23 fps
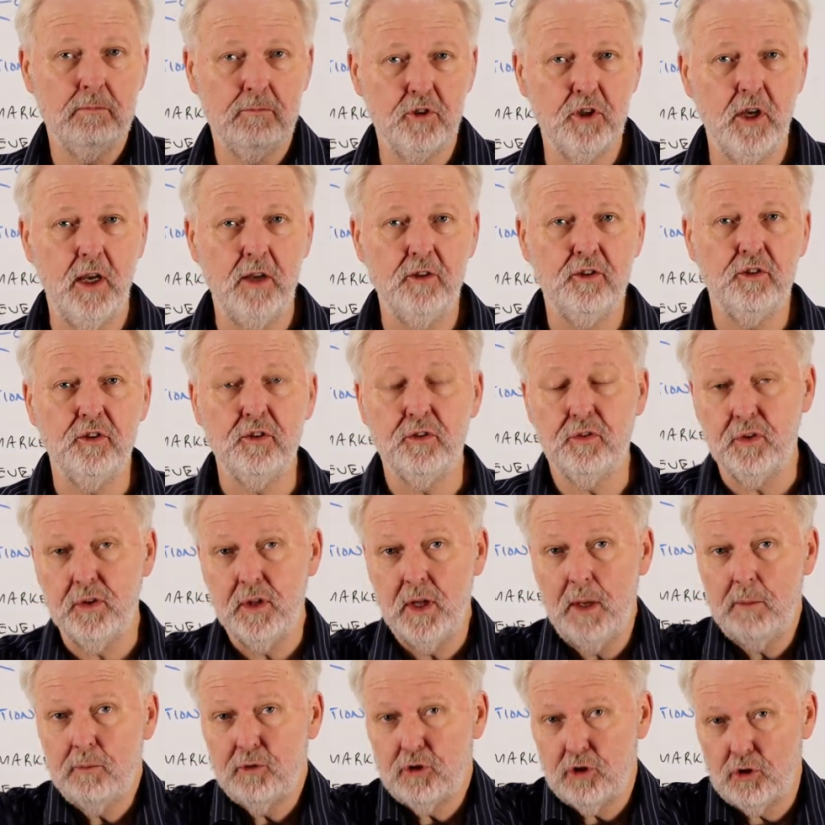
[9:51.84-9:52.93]
chances for
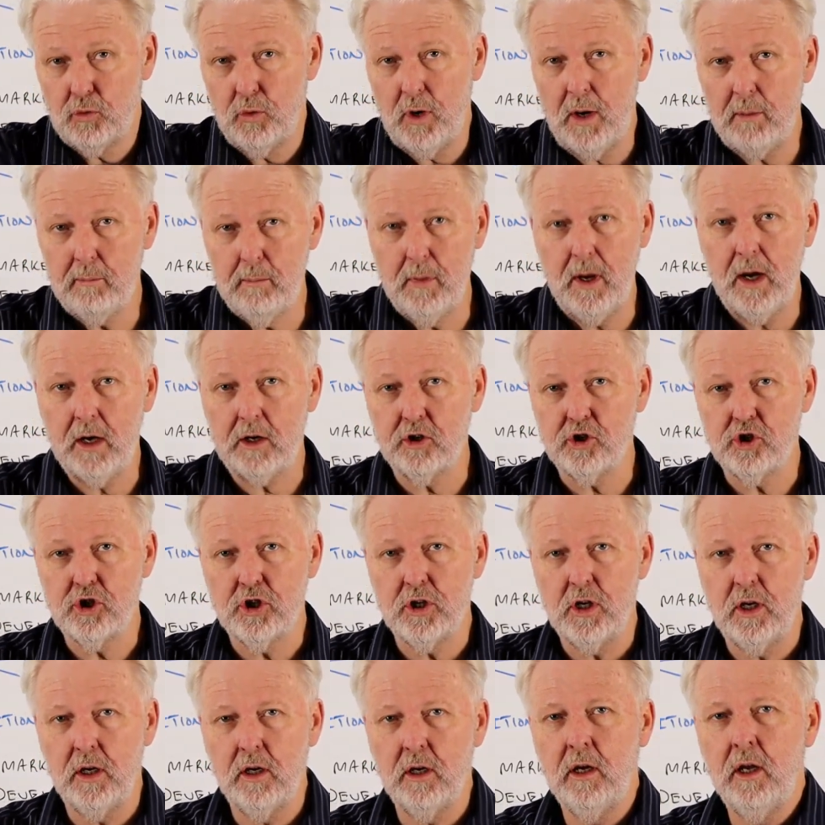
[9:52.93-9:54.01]
them to grab market
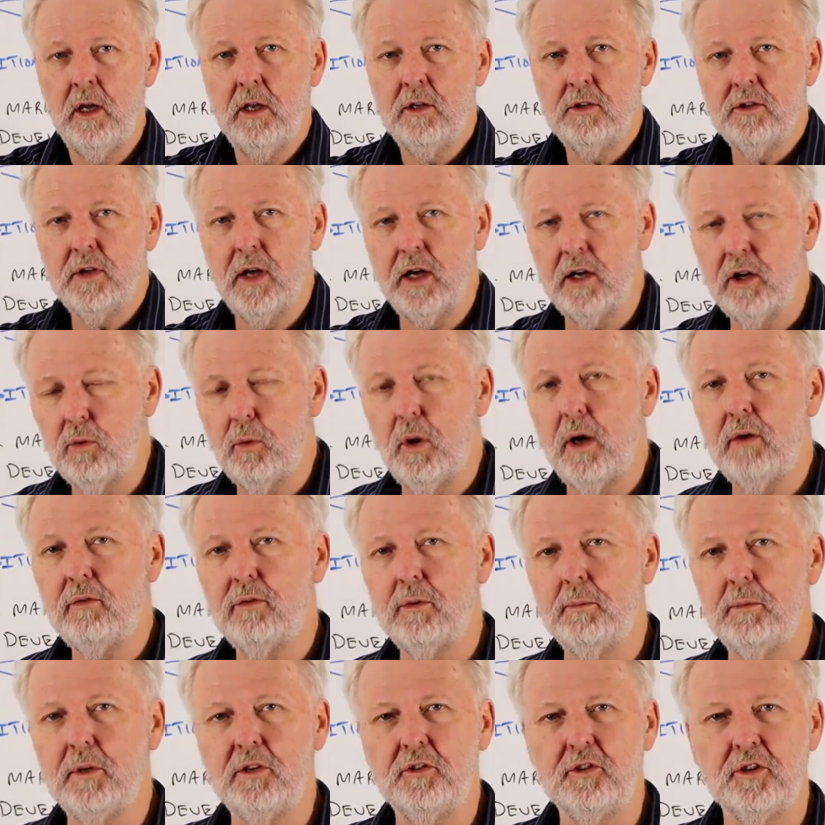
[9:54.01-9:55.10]
share, take it away
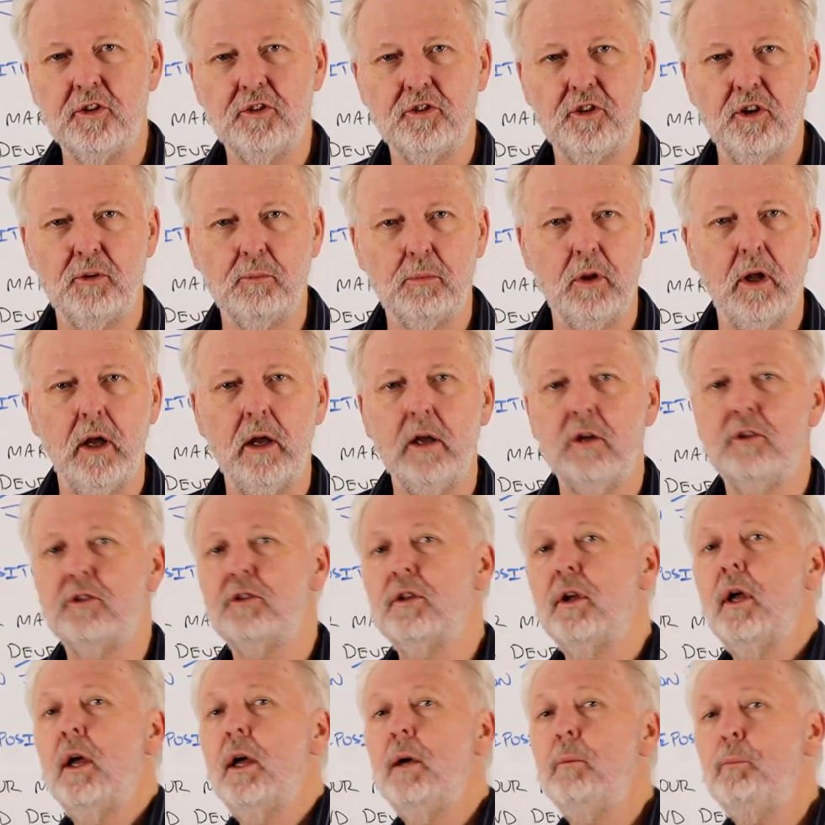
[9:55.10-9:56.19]
from the existing
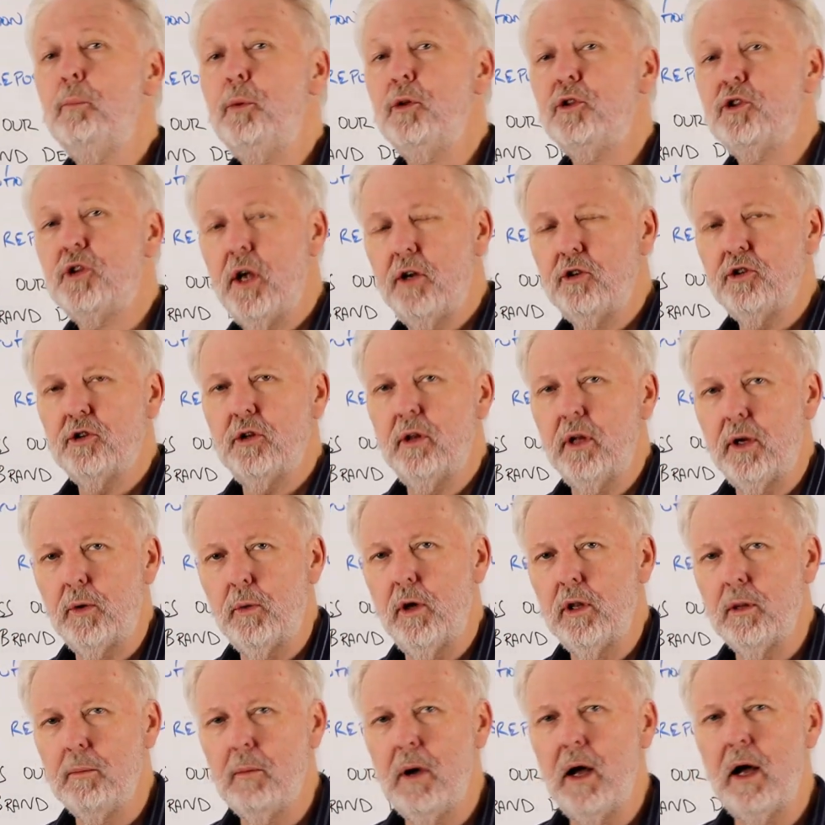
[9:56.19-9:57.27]
players, potentially
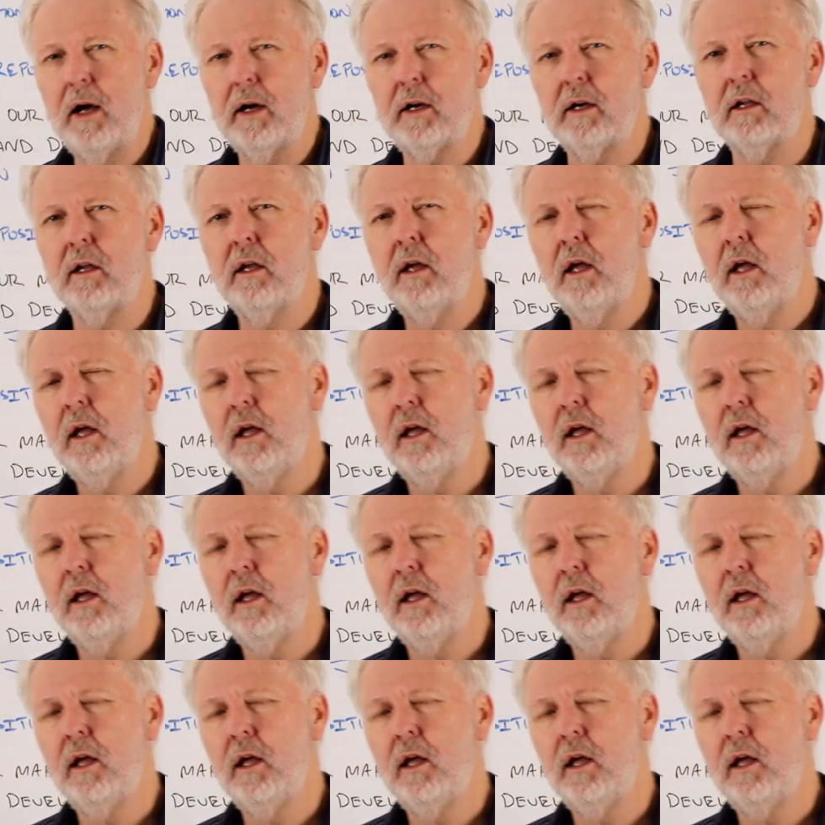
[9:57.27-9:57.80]
grow the market.